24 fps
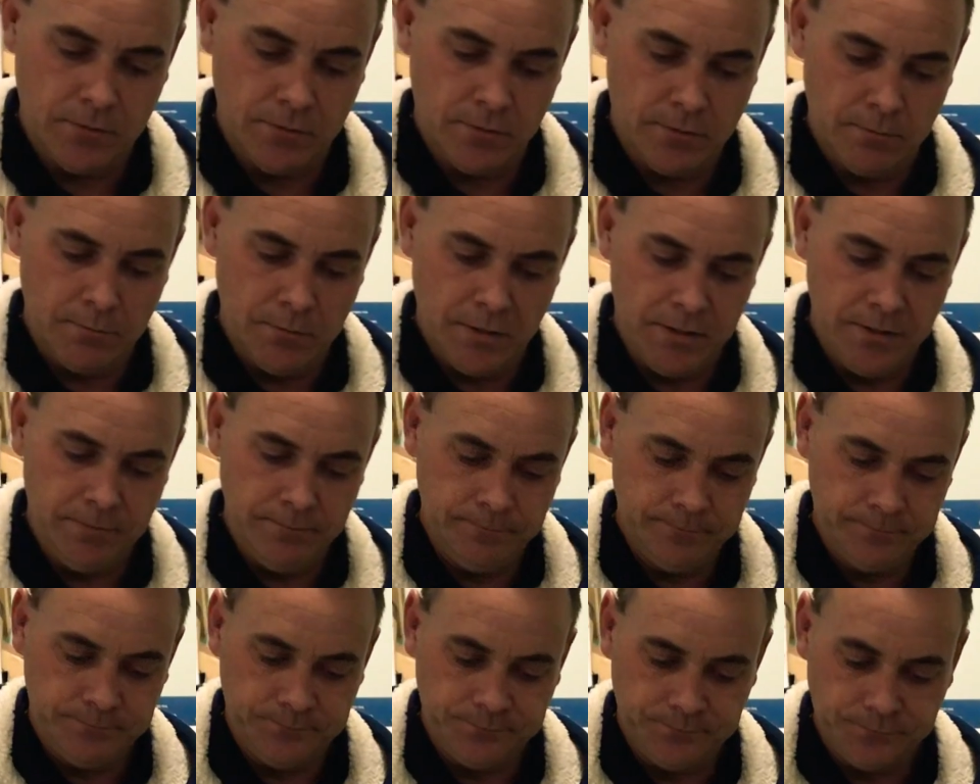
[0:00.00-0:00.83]
time being,
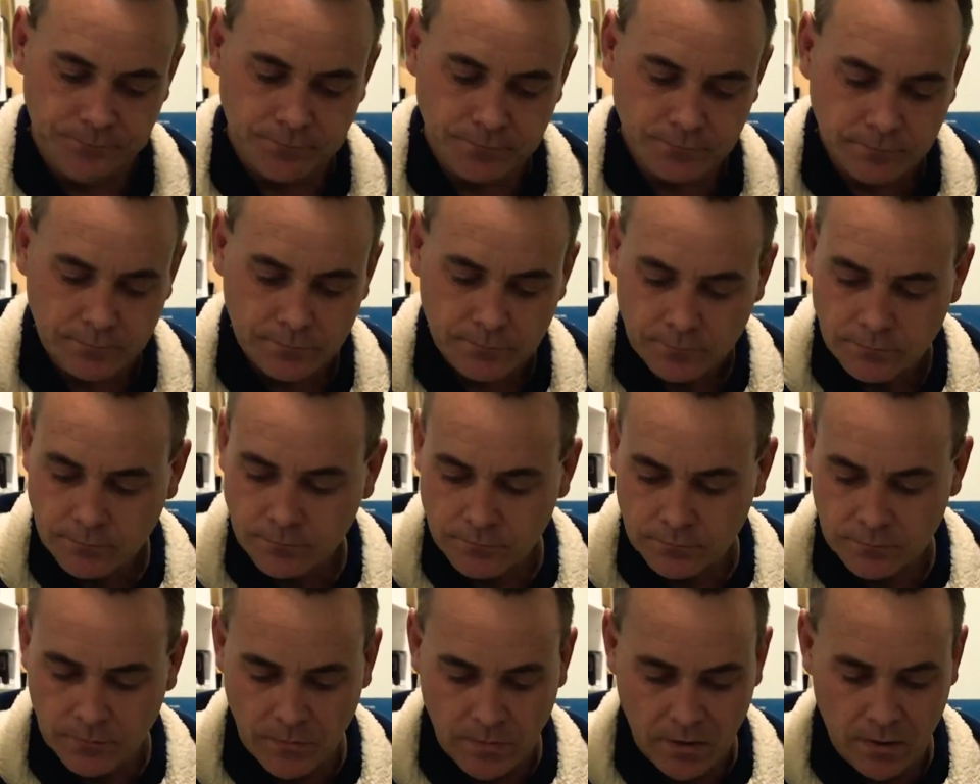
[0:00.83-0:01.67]

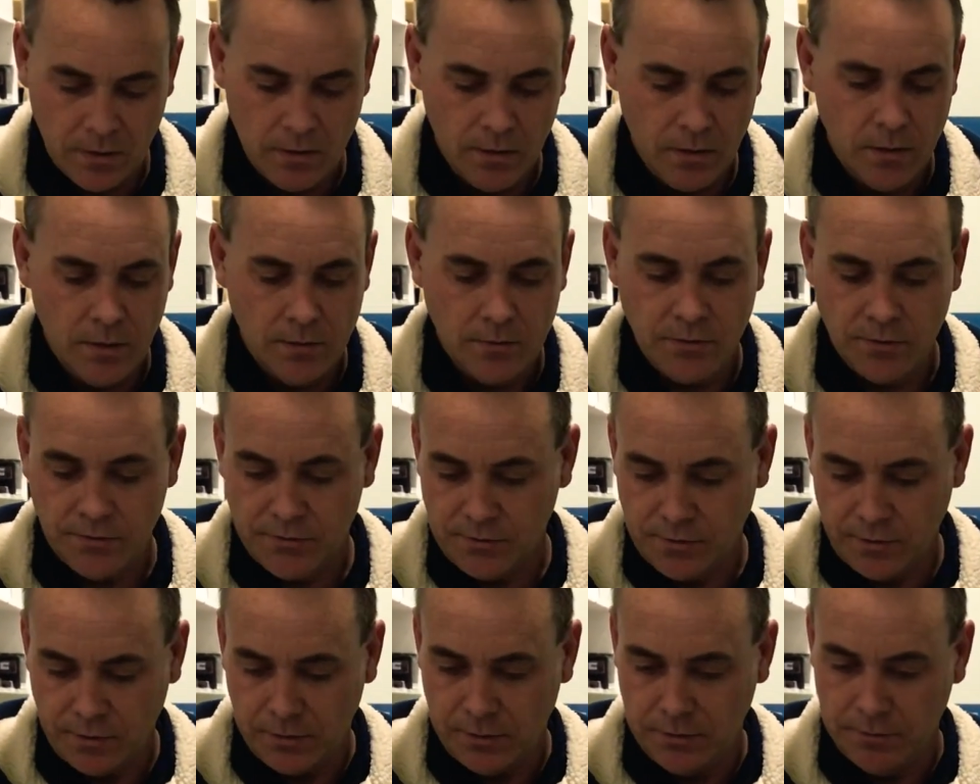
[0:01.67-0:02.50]
just
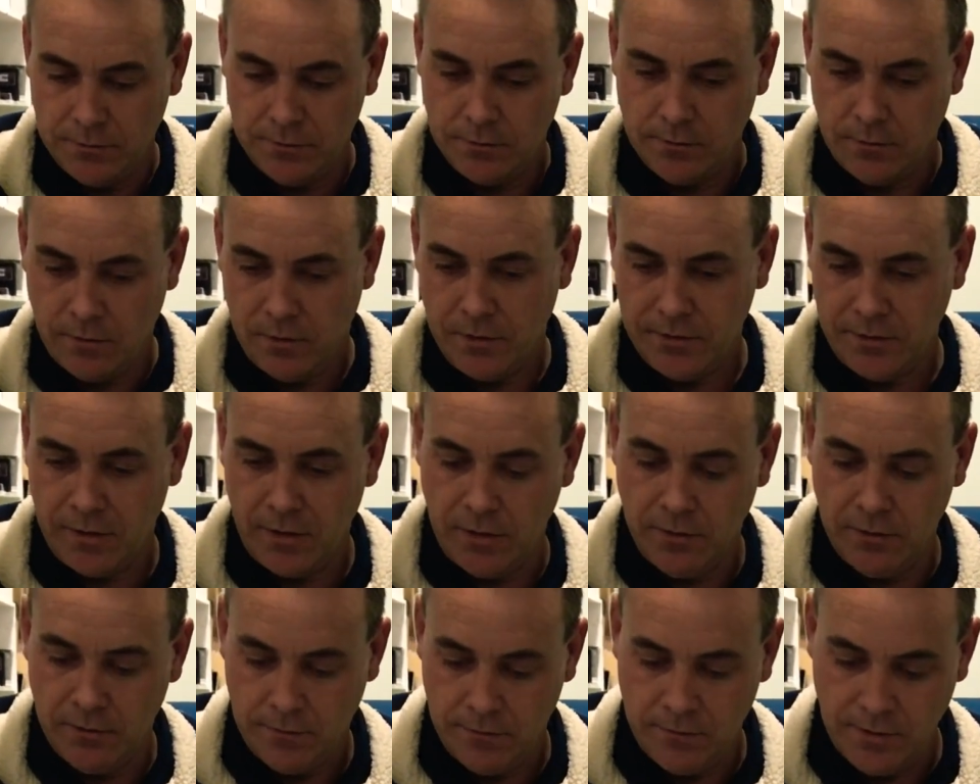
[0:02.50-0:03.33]
so I
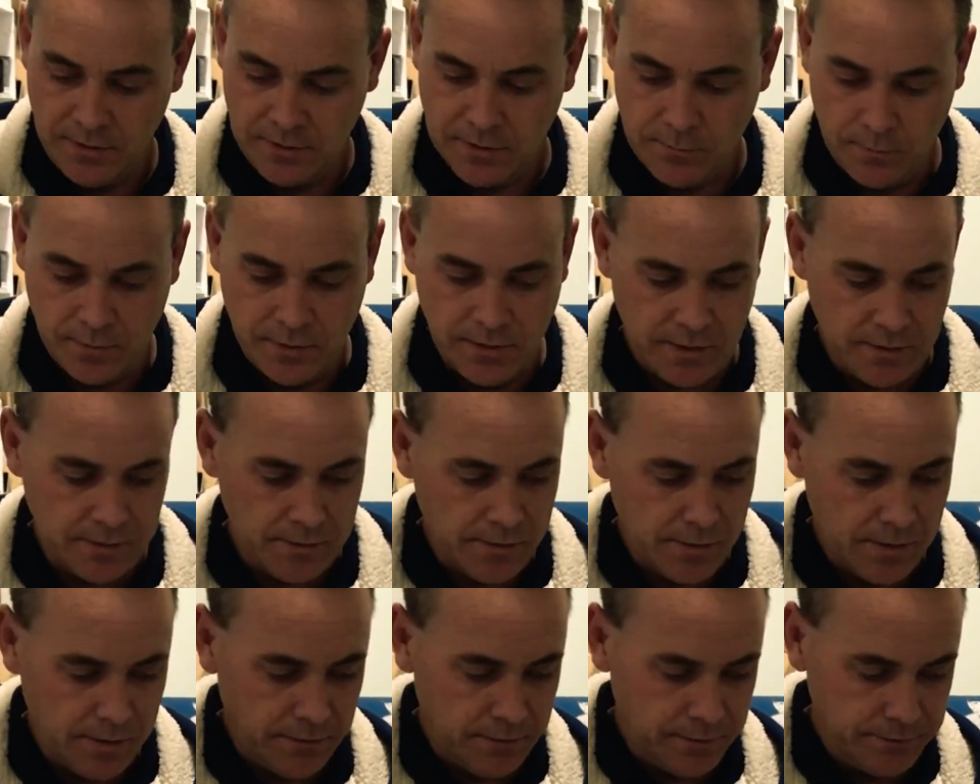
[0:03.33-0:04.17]
know that's where that's
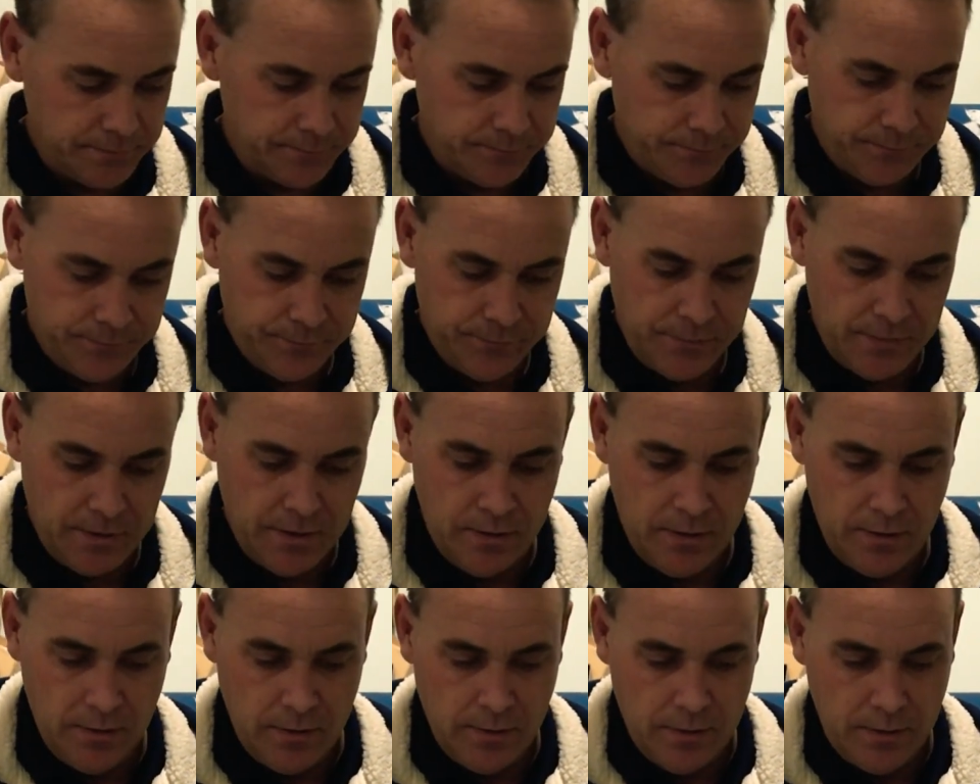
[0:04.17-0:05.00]
going.
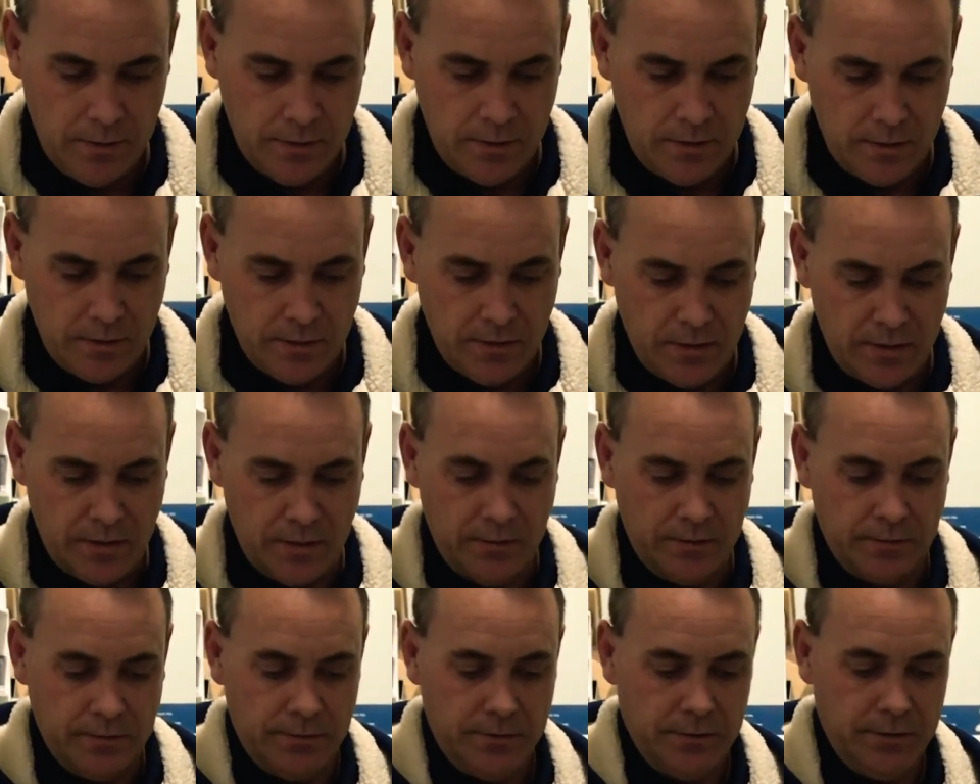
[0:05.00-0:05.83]
Okay,
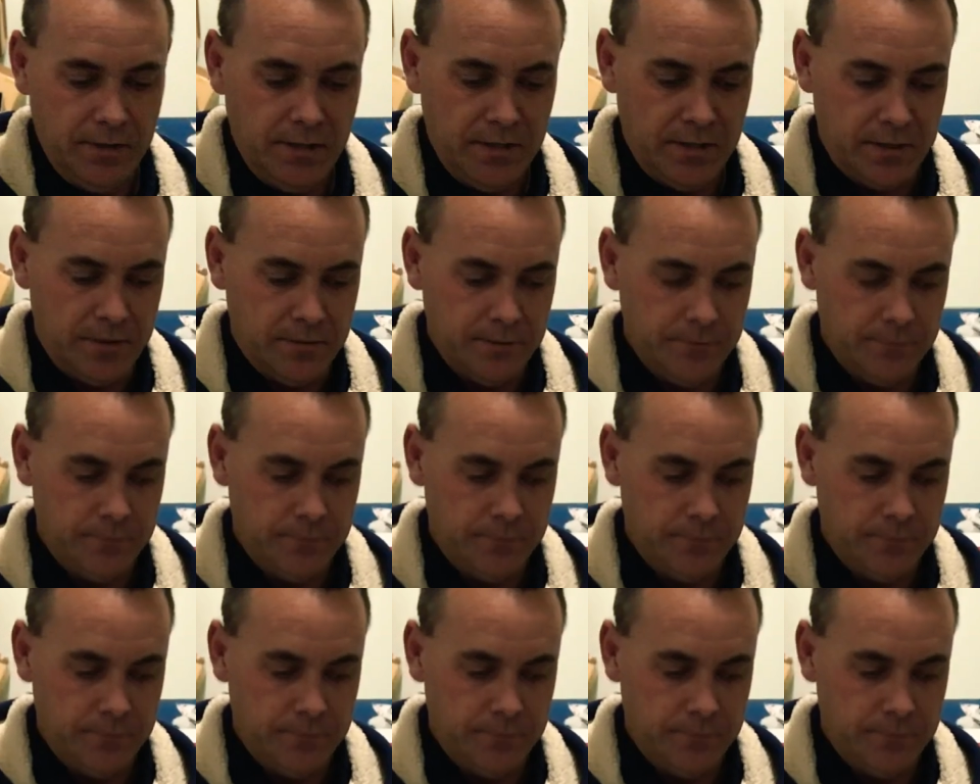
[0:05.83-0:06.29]
now,